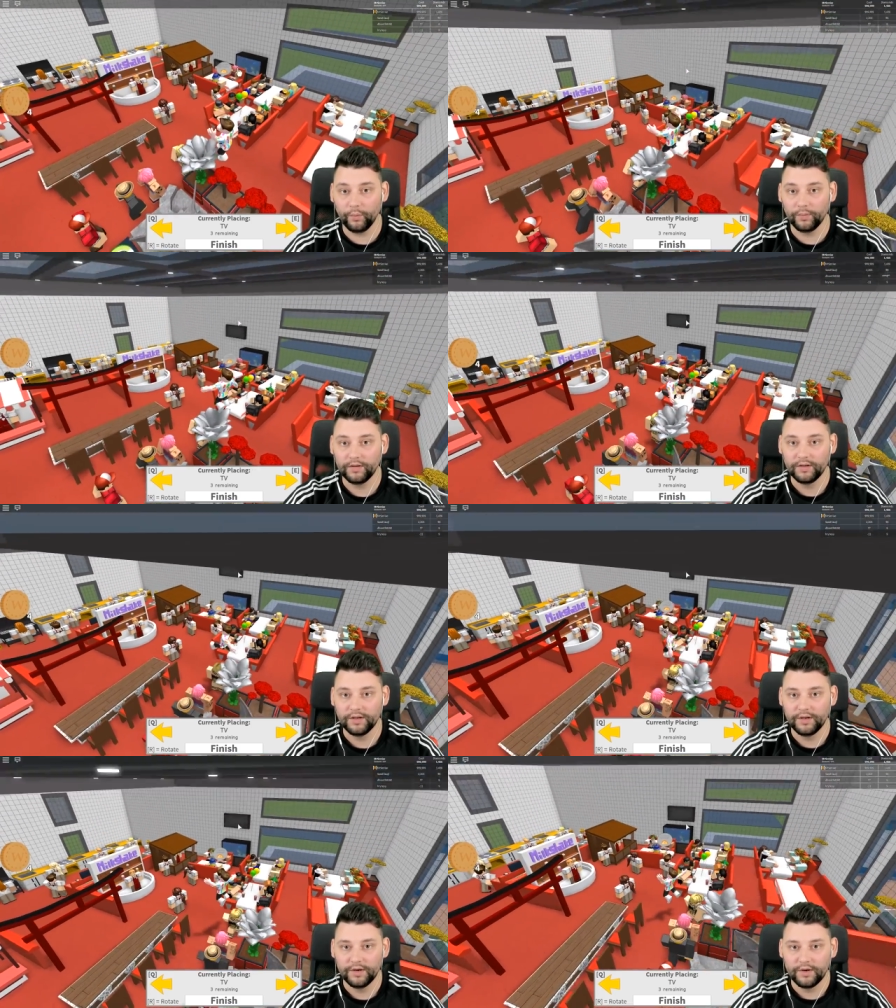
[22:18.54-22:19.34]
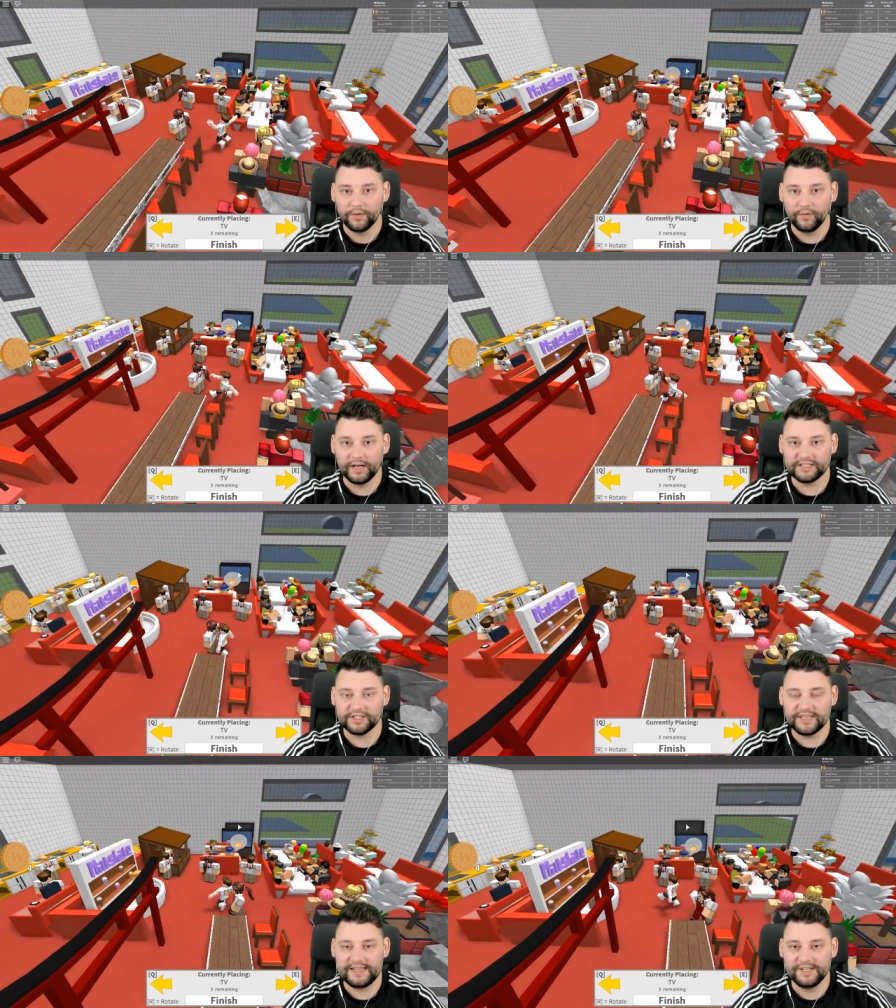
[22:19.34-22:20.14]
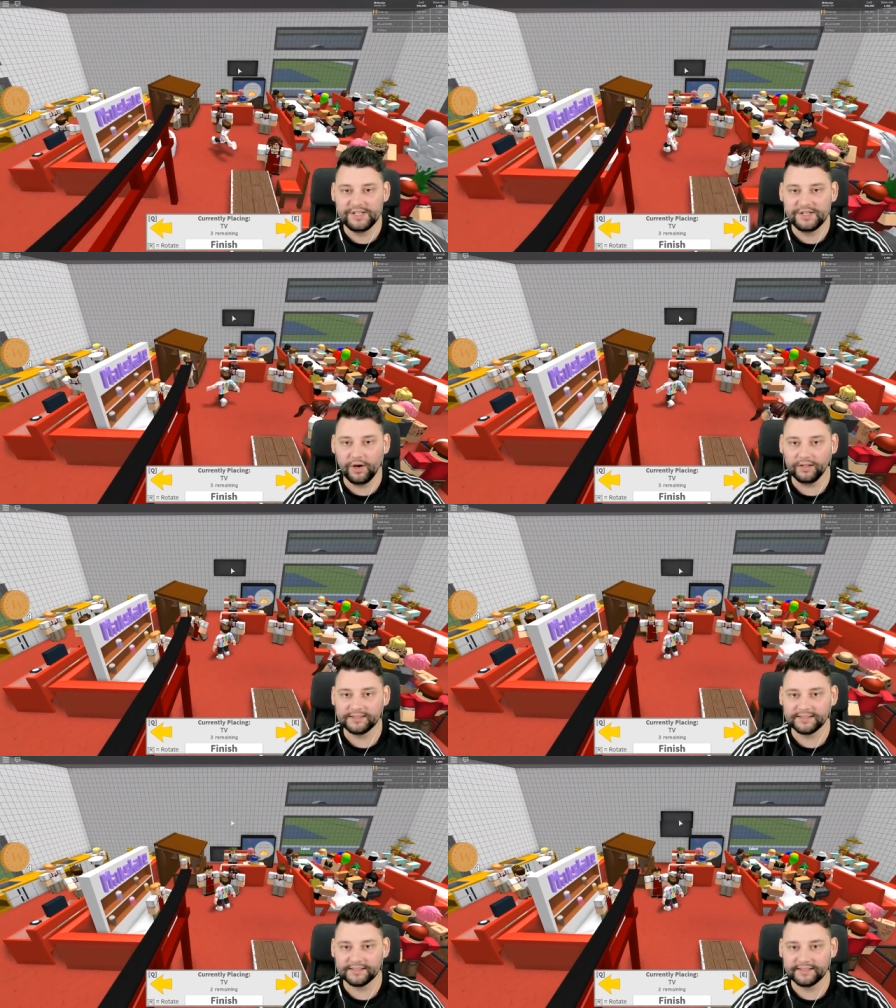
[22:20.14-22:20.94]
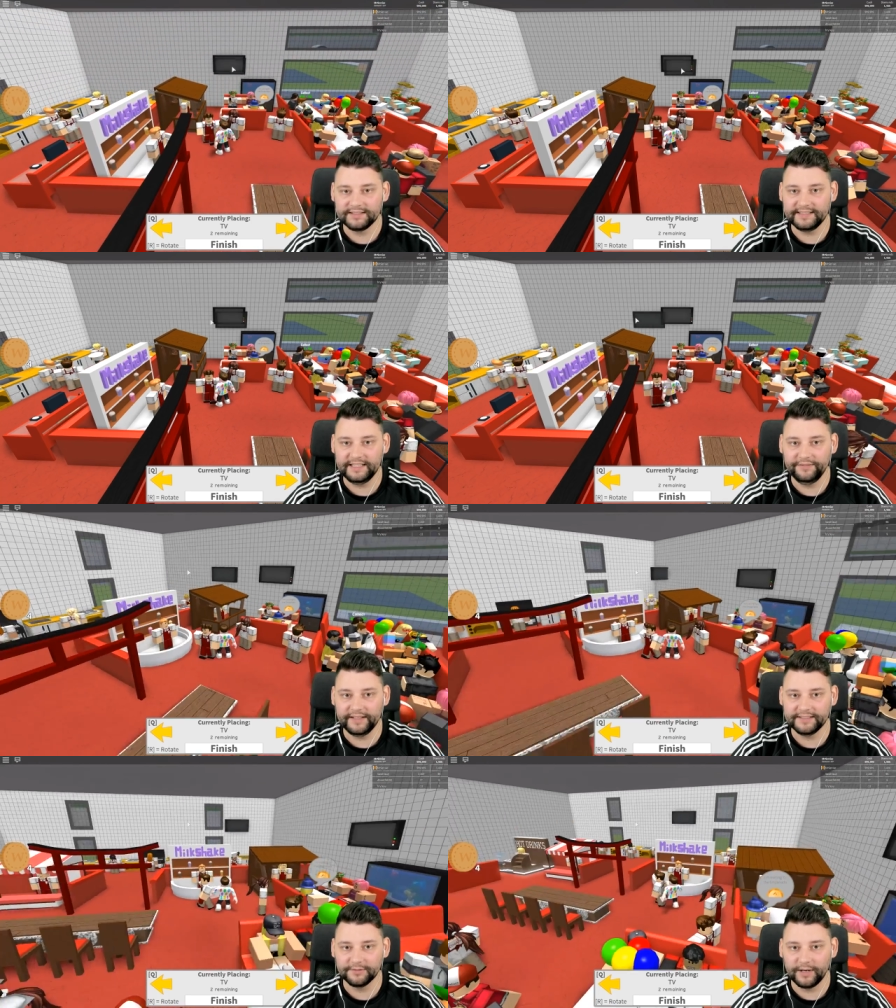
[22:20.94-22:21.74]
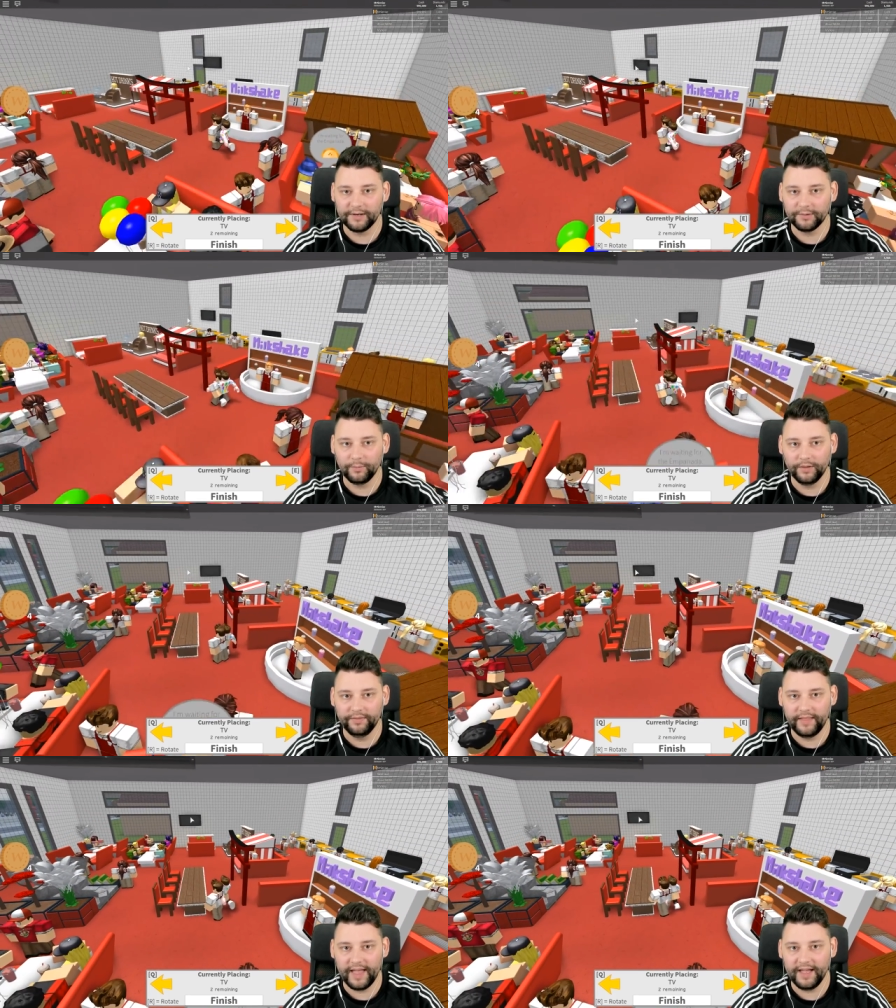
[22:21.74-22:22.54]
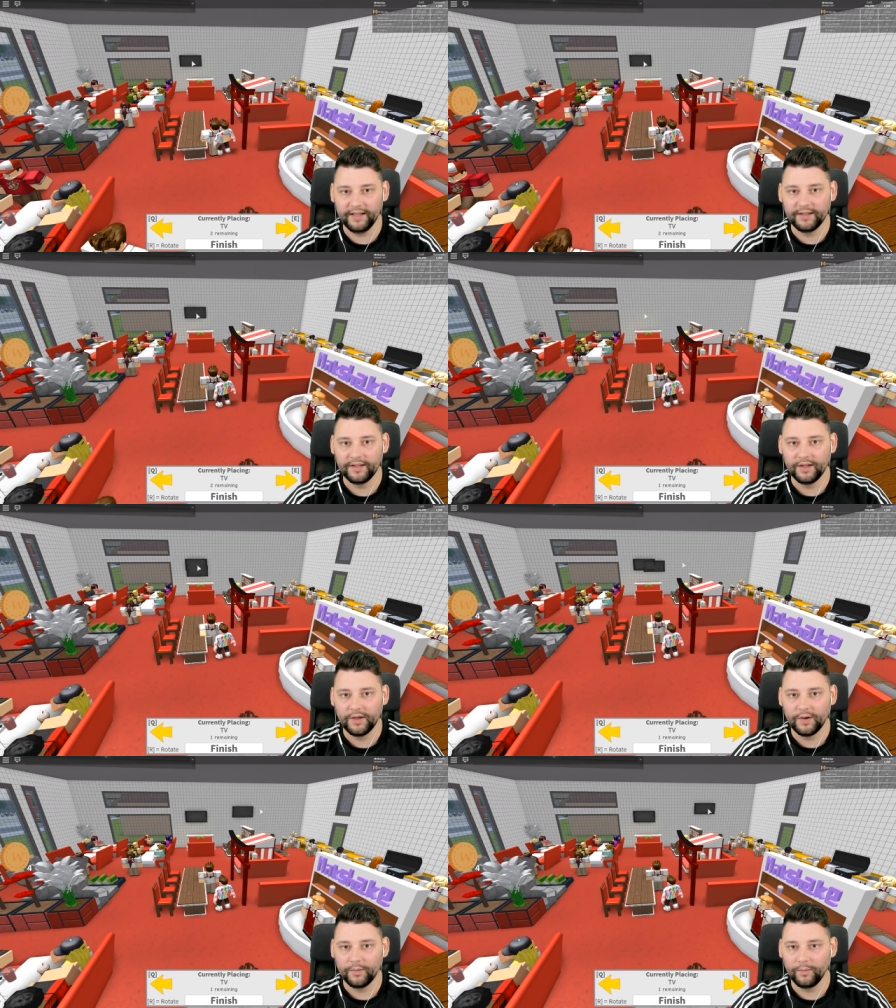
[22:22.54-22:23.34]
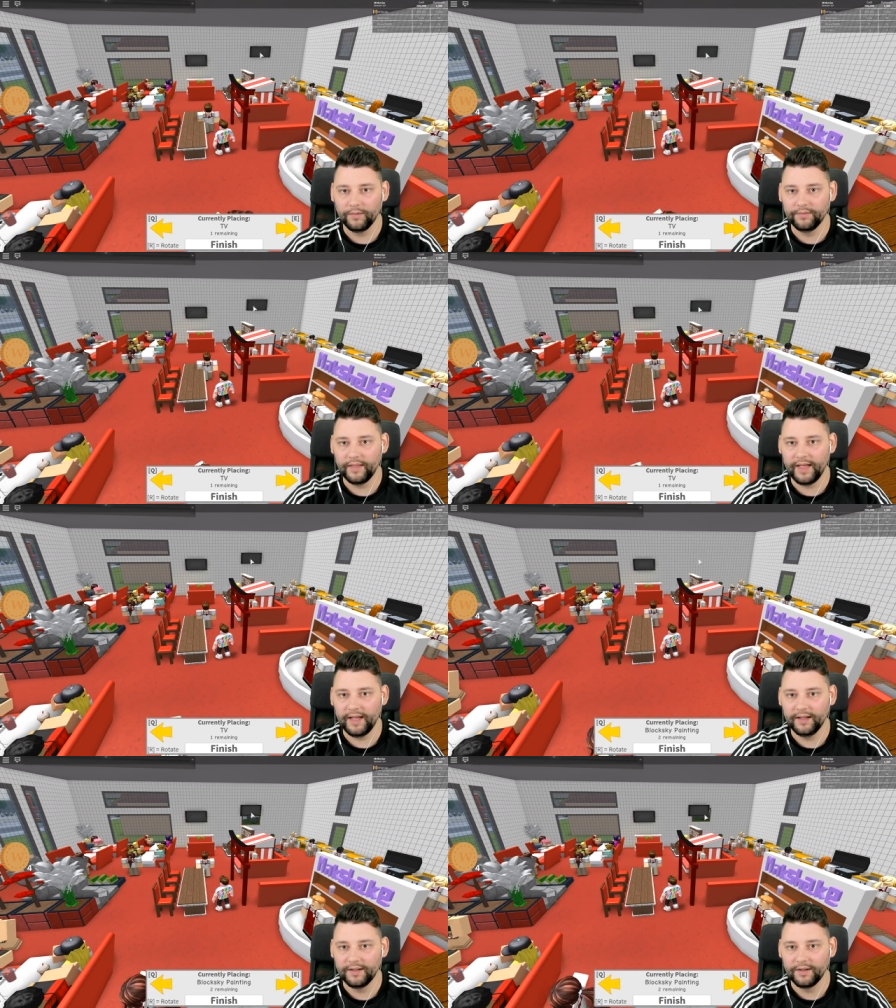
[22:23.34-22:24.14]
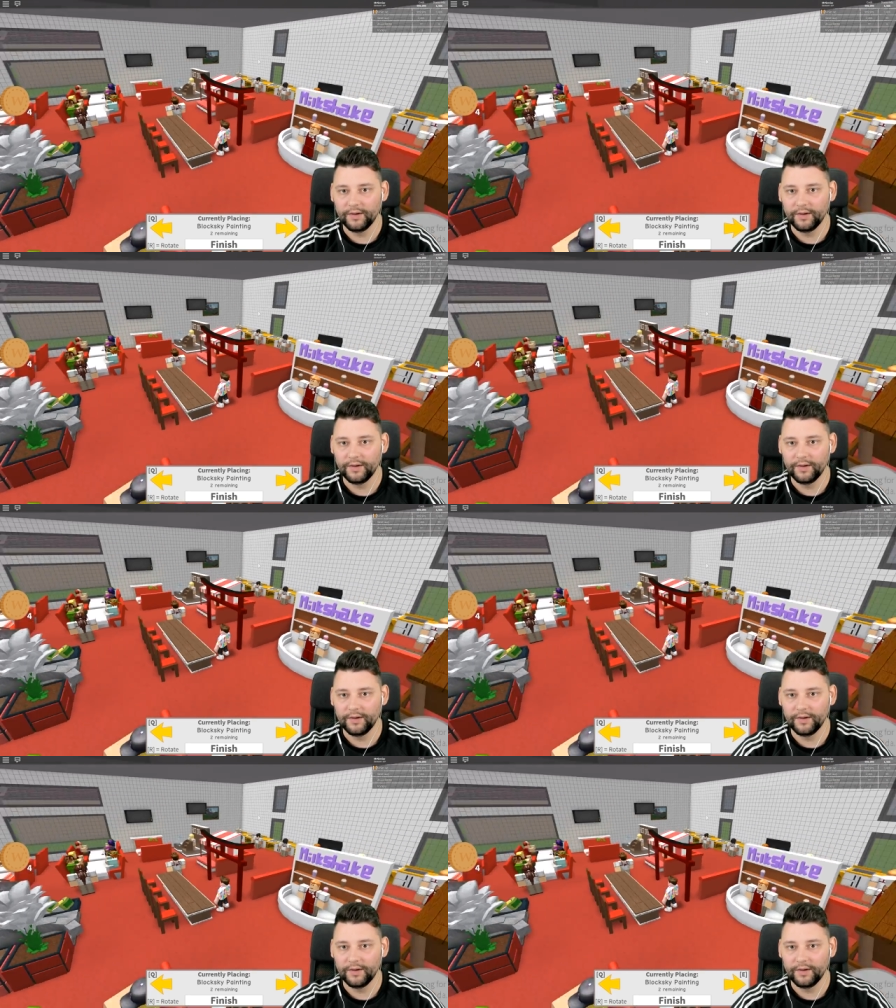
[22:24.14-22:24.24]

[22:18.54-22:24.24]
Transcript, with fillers: wall. Right, let's just dot the T Vs around. One there. One there.